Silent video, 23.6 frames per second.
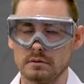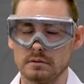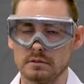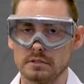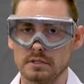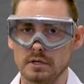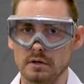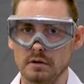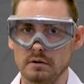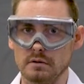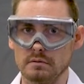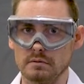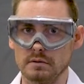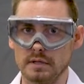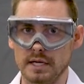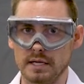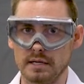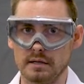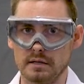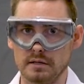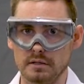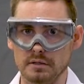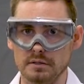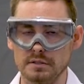So
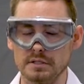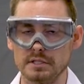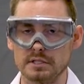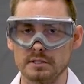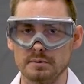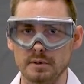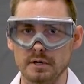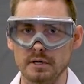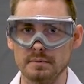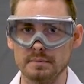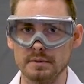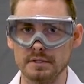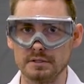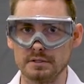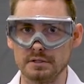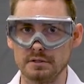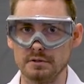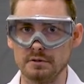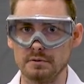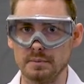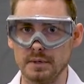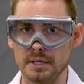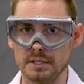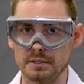that concludes experiment
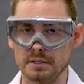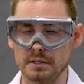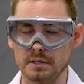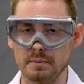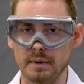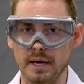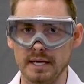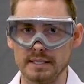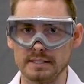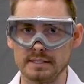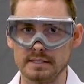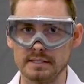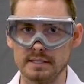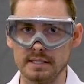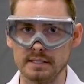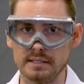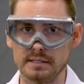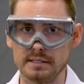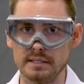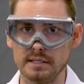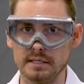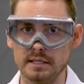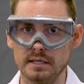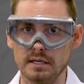2, measuring mass and
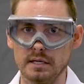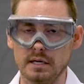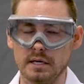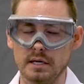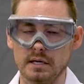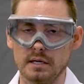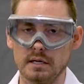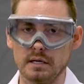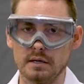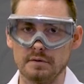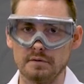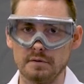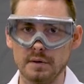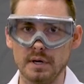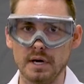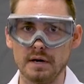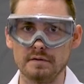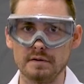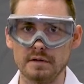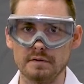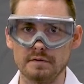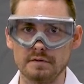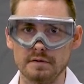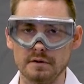density. If you have
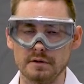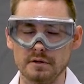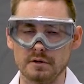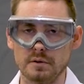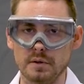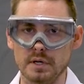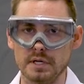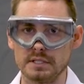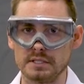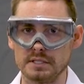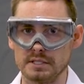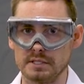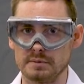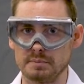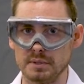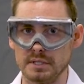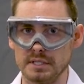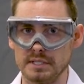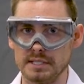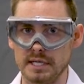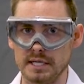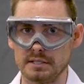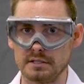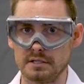any further questions,
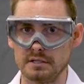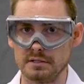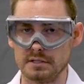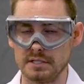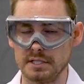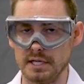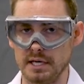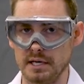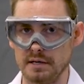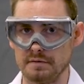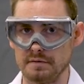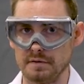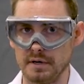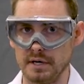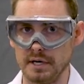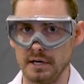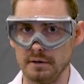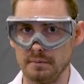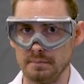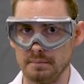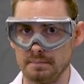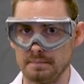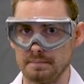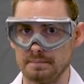please ask your TA for help.